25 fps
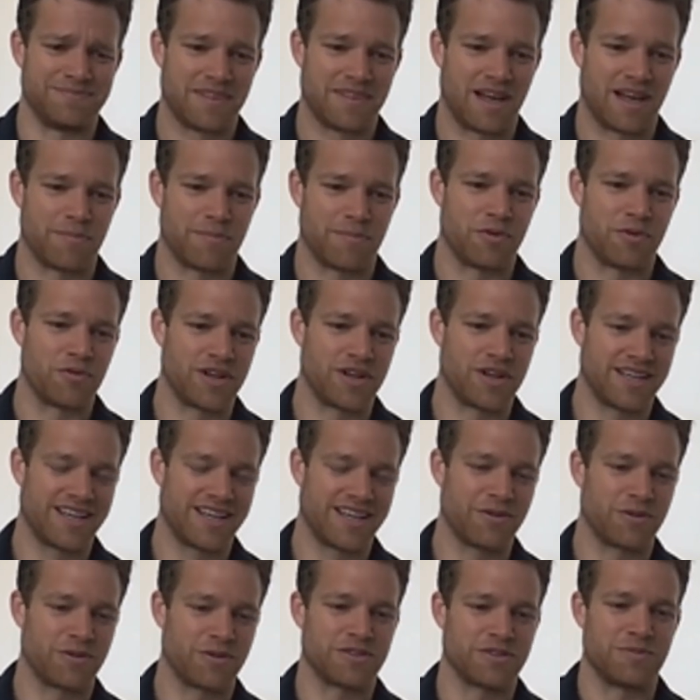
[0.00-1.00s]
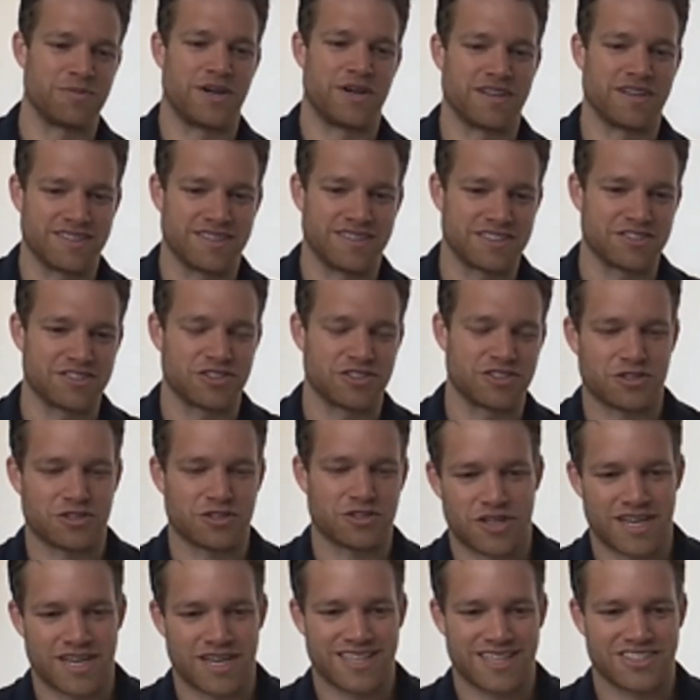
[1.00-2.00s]
up and running, where the model doesn't just
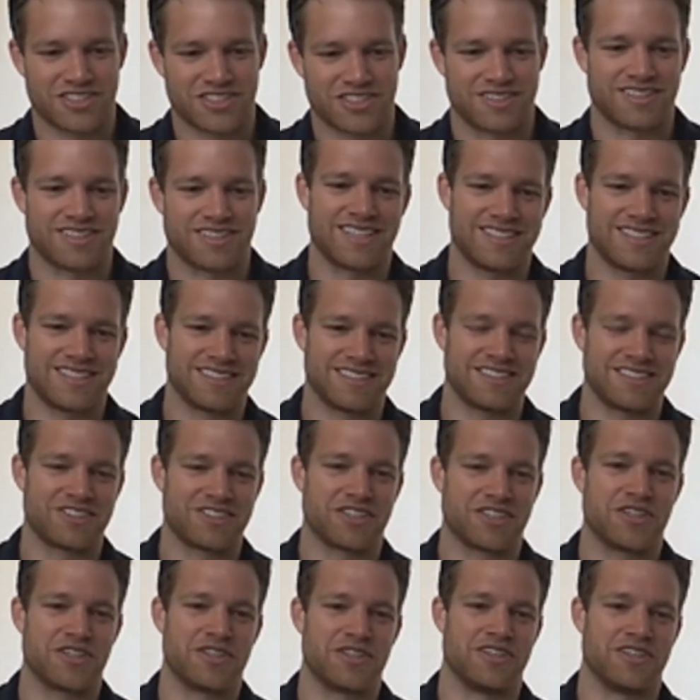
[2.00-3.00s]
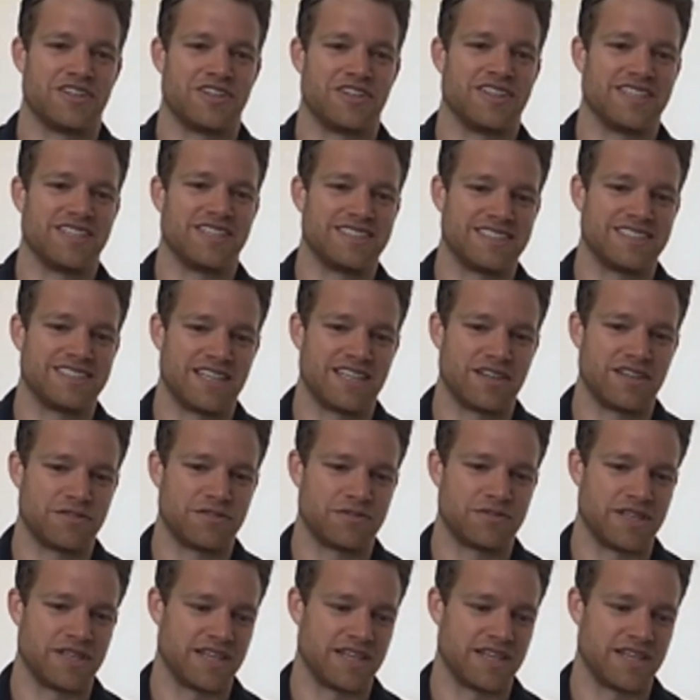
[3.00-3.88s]
crash and the latencies are good and all that stuff.